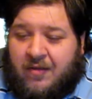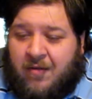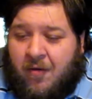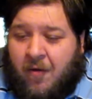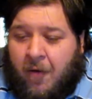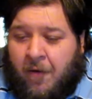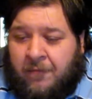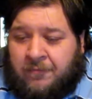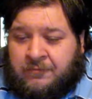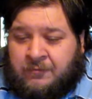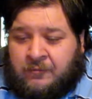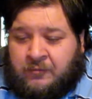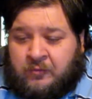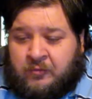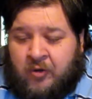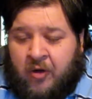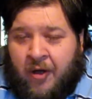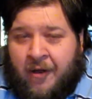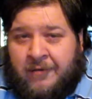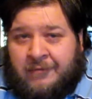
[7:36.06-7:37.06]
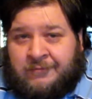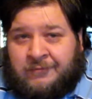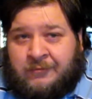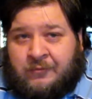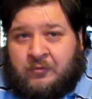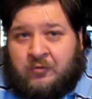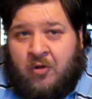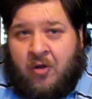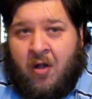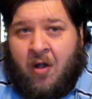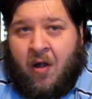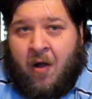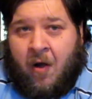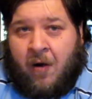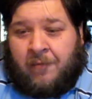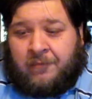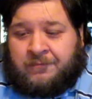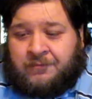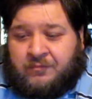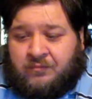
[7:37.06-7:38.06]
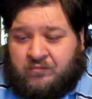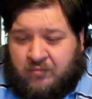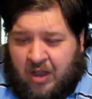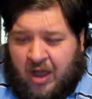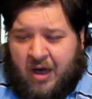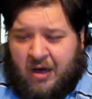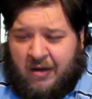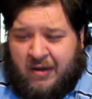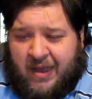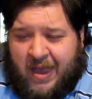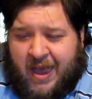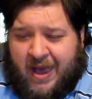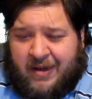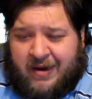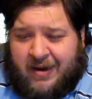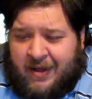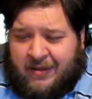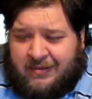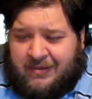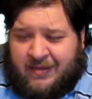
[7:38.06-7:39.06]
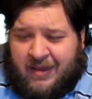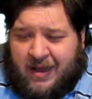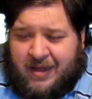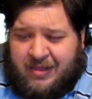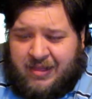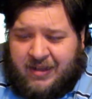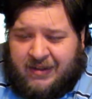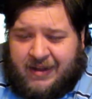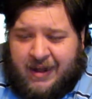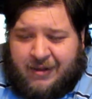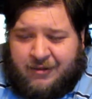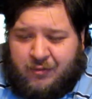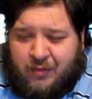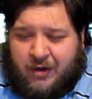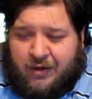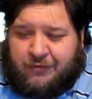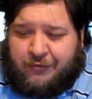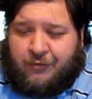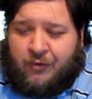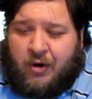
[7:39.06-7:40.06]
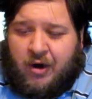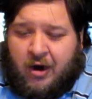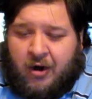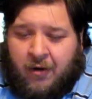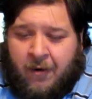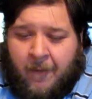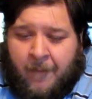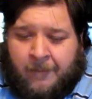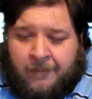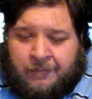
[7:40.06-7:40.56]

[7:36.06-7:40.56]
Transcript: So you would dip some chips in it then? Oh yeah, that I think that's what it's for.